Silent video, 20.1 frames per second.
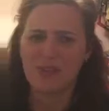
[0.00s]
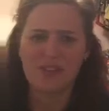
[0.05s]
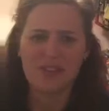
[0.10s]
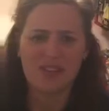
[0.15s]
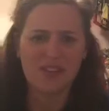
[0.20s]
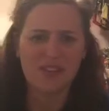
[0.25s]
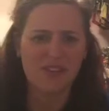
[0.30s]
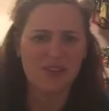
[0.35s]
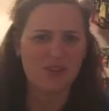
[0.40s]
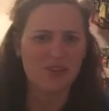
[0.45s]

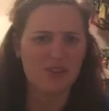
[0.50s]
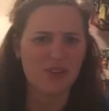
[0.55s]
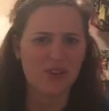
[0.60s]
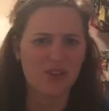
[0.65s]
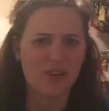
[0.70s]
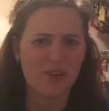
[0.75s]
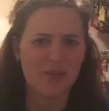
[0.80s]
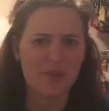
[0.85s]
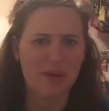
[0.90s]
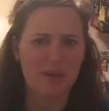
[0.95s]
can even use the
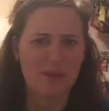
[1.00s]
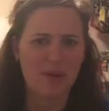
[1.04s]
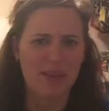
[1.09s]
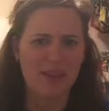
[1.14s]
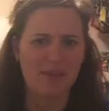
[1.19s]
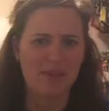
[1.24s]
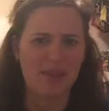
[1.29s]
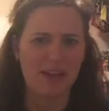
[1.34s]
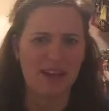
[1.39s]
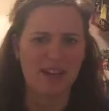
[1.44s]
good old Bed
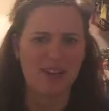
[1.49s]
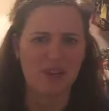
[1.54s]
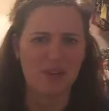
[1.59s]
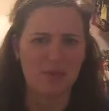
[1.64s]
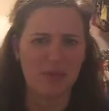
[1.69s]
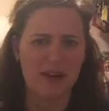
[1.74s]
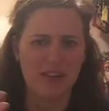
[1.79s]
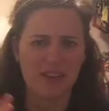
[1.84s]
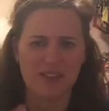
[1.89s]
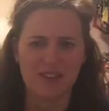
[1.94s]
Bath & Beyond
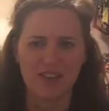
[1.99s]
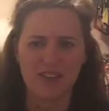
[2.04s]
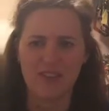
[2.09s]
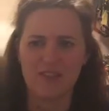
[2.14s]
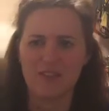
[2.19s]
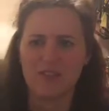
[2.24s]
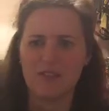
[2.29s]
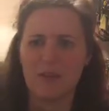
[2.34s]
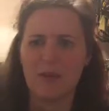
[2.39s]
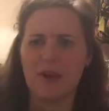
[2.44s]
coupon. They're
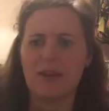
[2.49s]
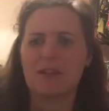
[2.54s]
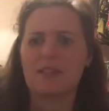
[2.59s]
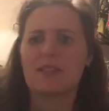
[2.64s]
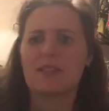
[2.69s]
like $50.